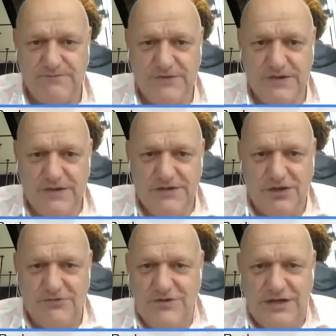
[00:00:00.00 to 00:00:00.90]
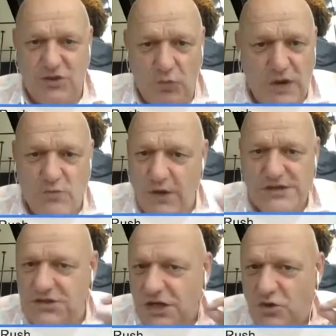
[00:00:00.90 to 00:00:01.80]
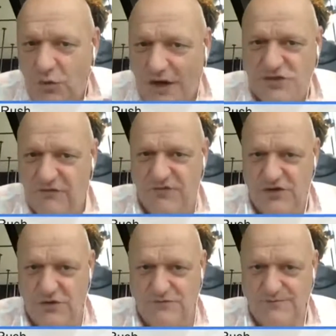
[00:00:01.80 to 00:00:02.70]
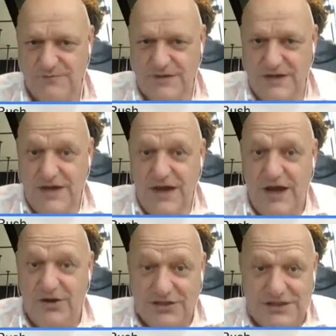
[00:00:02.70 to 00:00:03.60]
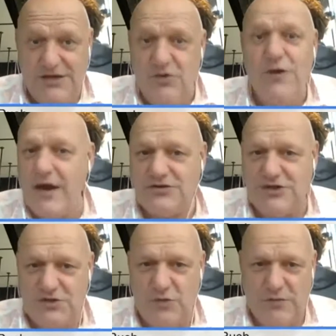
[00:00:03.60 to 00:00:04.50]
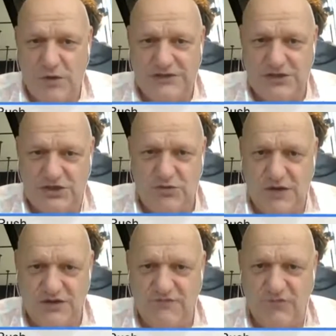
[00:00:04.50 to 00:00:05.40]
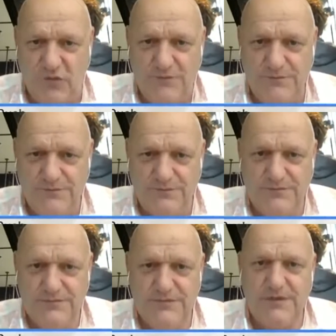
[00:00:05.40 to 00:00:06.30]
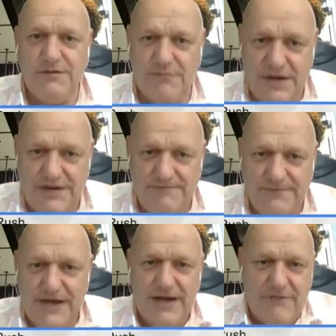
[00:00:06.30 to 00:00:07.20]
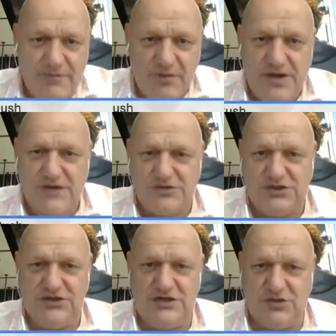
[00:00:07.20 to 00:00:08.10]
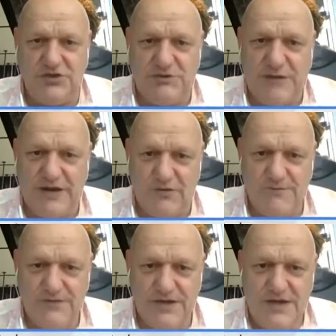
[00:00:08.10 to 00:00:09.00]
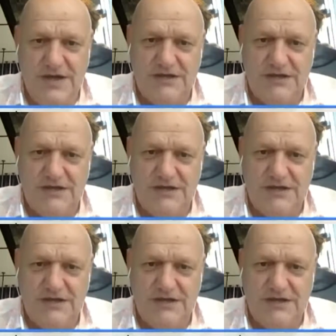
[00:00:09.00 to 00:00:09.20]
So it's a win-win situation for you. And I'll tell you who else it's a win-win situation for. Me and everybody else that sits on this panel. It's a